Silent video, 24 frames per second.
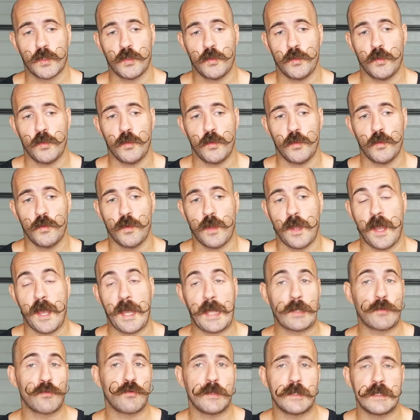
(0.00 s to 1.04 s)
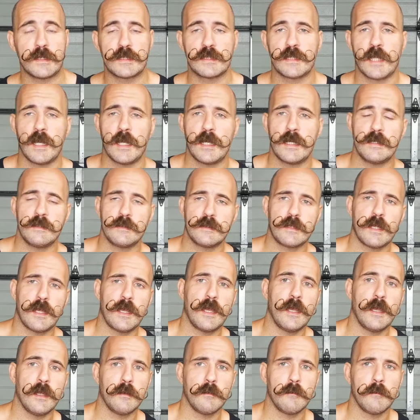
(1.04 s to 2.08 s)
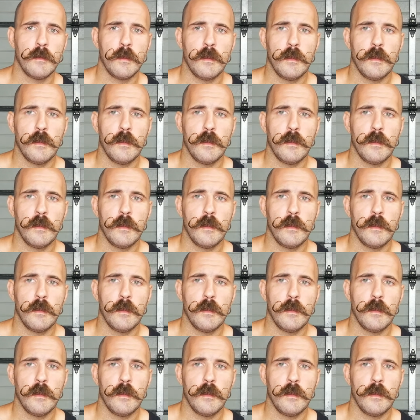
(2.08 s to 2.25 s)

who I criticized and